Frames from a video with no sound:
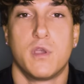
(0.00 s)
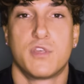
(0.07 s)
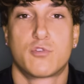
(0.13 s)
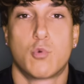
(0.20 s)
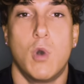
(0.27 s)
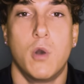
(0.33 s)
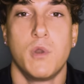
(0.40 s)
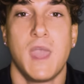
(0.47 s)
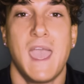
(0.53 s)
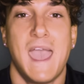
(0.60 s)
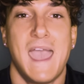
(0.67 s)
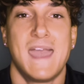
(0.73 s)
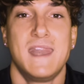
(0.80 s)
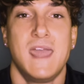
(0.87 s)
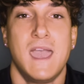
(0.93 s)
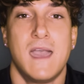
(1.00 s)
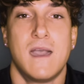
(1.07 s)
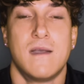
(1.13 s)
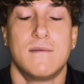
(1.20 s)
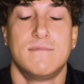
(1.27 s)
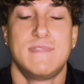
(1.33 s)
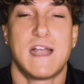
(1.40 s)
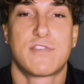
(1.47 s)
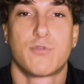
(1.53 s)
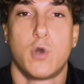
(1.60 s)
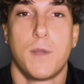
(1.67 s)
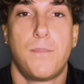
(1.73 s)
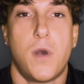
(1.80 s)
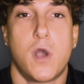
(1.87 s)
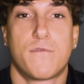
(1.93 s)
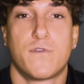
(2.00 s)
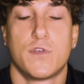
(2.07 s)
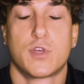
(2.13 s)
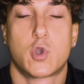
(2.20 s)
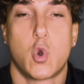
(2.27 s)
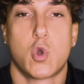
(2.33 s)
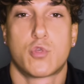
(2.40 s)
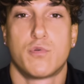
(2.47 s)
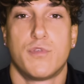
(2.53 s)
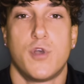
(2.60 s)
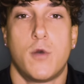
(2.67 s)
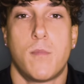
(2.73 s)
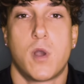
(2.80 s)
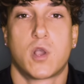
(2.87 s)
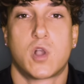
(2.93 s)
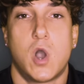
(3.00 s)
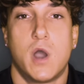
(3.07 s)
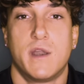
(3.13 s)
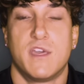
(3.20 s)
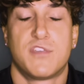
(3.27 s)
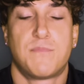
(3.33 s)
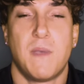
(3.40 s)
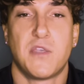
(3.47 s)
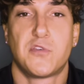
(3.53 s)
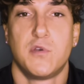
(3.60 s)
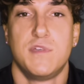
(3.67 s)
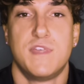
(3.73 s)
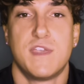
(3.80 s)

his quote. And that's really par for the course with Omar Khan, especially